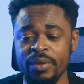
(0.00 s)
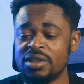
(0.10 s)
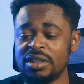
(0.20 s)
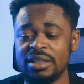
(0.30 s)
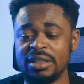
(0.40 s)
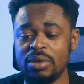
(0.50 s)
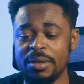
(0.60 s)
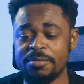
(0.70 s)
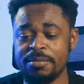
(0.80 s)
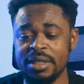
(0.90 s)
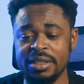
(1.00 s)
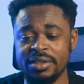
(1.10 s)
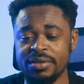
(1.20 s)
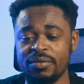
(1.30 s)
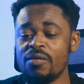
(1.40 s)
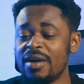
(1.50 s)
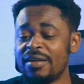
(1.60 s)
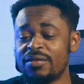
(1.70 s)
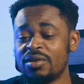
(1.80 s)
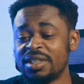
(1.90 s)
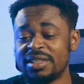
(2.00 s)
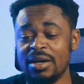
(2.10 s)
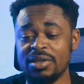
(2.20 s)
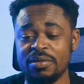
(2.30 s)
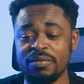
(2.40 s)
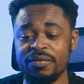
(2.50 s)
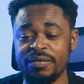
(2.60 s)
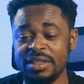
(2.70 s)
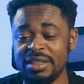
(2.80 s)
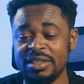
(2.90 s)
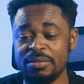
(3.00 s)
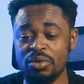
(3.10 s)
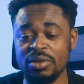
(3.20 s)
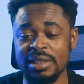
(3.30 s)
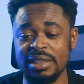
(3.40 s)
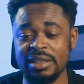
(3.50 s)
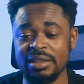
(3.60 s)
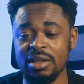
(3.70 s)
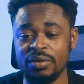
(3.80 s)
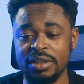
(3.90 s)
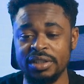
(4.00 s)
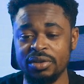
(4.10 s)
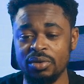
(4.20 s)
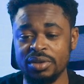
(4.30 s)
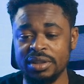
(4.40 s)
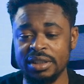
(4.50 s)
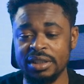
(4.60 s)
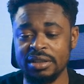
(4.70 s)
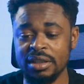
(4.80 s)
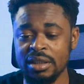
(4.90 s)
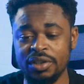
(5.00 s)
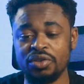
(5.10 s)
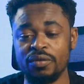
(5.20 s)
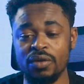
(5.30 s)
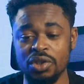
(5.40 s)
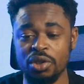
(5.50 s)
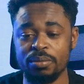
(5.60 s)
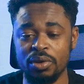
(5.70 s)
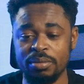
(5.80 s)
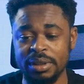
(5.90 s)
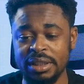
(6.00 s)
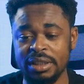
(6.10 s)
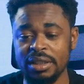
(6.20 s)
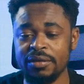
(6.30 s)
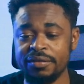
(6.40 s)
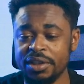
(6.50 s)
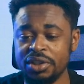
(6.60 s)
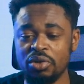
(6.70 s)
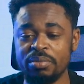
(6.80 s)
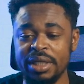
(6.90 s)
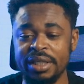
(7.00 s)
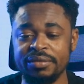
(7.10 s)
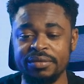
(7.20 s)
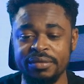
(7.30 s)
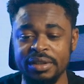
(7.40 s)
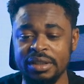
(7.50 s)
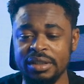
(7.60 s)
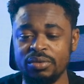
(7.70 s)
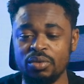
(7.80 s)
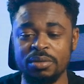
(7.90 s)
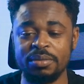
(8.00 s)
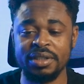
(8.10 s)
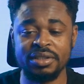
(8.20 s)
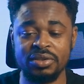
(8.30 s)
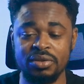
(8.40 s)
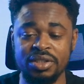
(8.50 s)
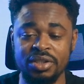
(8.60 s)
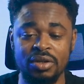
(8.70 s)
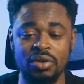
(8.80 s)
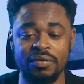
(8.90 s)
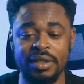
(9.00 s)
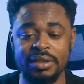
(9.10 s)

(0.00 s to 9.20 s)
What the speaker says: 40 gig web space, over 400,000 visits monthly for this hosting, for it to function properly, free domain, free WordPress installation, and all of